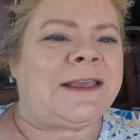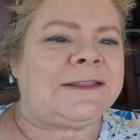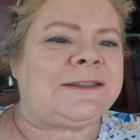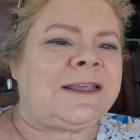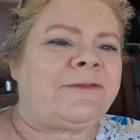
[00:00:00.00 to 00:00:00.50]

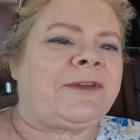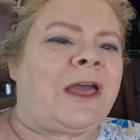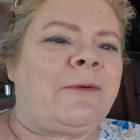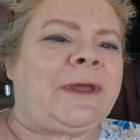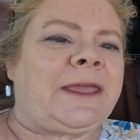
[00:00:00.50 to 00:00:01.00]
instead of
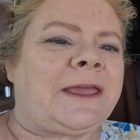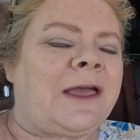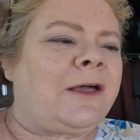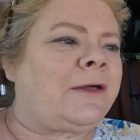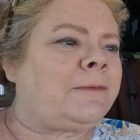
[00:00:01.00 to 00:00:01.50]
going.
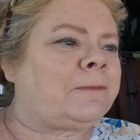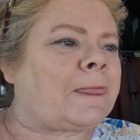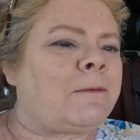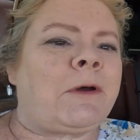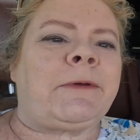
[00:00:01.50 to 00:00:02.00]

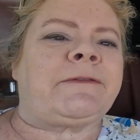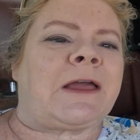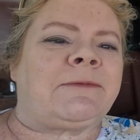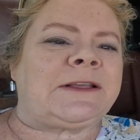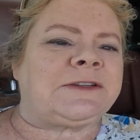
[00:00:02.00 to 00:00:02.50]
Um, well, we've
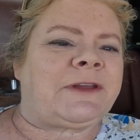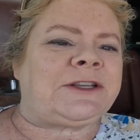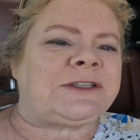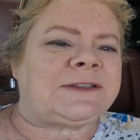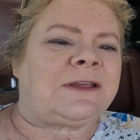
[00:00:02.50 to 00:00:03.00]
got
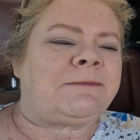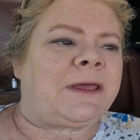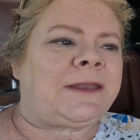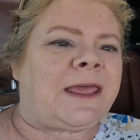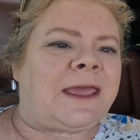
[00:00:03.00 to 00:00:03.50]
reservations on
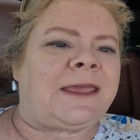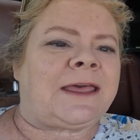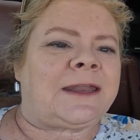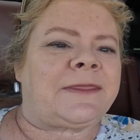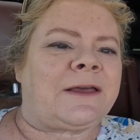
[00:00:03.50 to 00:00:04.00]
Monday
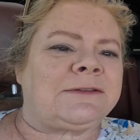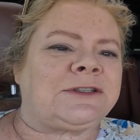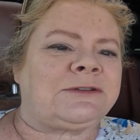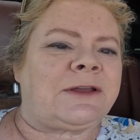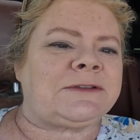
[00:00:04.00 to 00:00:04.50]
at a
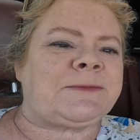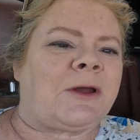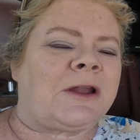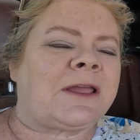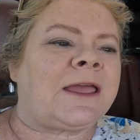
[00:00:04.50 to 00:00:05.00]
Thousand Trails
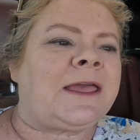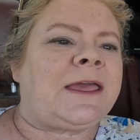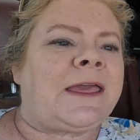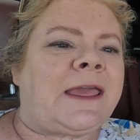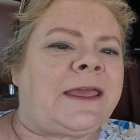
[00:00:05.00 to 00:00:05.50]
Park,
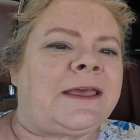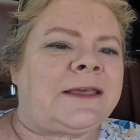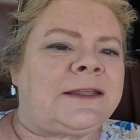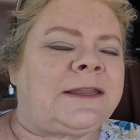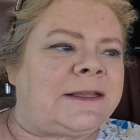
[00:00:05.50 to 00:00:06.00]

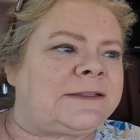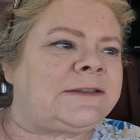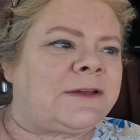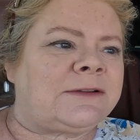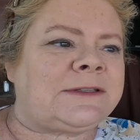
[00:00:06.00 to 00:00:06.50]
and it's
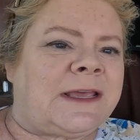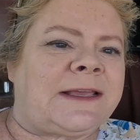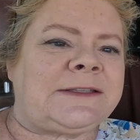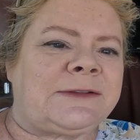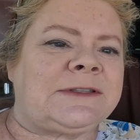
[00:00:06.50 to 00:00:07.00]

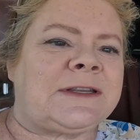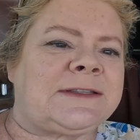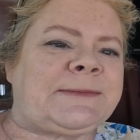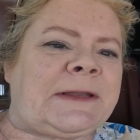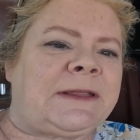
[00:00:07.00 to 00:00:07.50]
Thursday, so instead
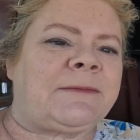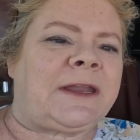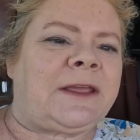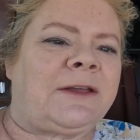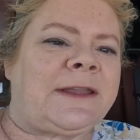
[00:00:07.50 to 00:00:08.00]
of spending
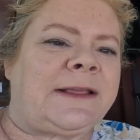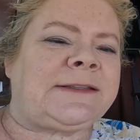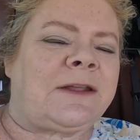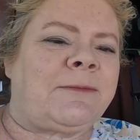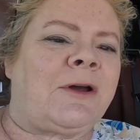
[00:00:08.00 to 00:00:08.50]
money on
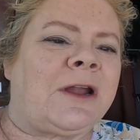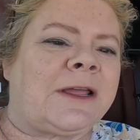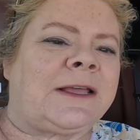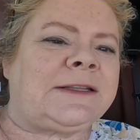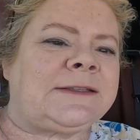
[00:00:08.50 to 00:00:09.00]
days out of
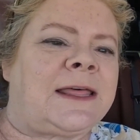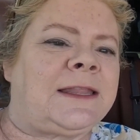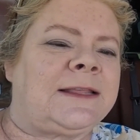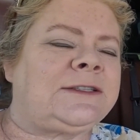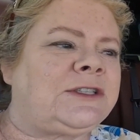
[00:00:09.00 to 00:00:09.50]
park, I
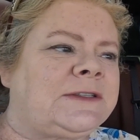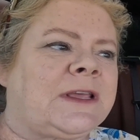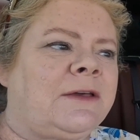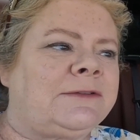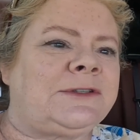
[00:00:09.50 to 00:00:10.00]
decided let's
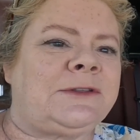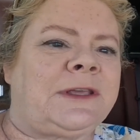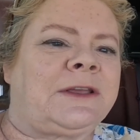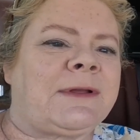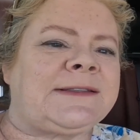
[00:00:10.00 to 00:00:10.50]
just go to
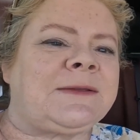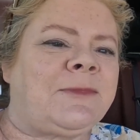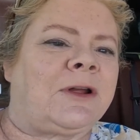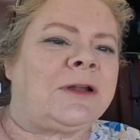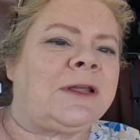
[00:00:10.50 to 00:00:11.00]
the Crescent
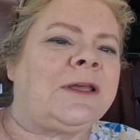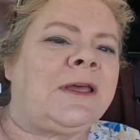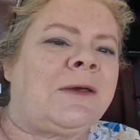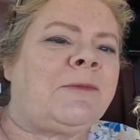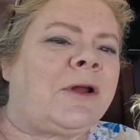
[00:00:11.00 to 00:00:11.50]
Bar
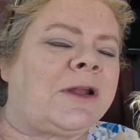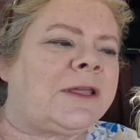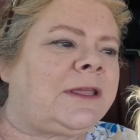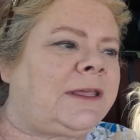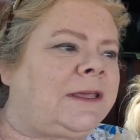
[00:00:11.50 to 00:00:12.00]
Park
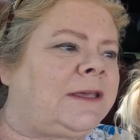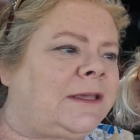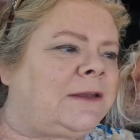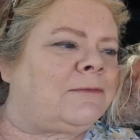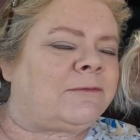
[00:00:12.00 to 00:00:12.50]

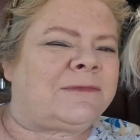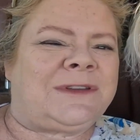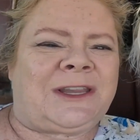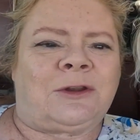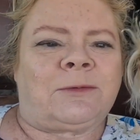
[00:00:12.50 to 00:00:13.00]

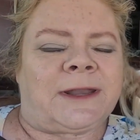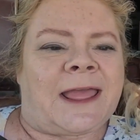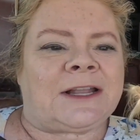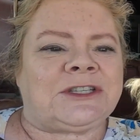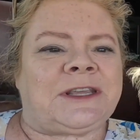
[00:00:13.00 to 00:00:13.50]
in near
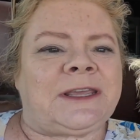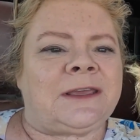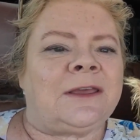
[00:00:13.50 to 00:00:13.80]
Wenatchee,